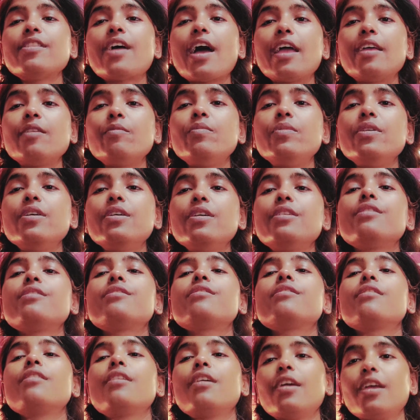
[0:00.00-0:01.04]
IBS,
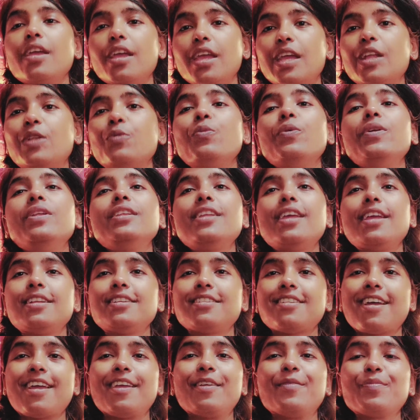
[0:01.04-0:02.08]
it will take
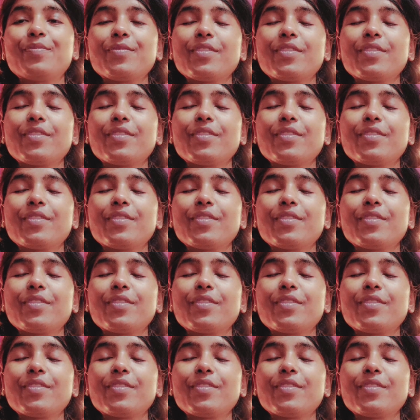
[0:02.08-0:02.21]
time.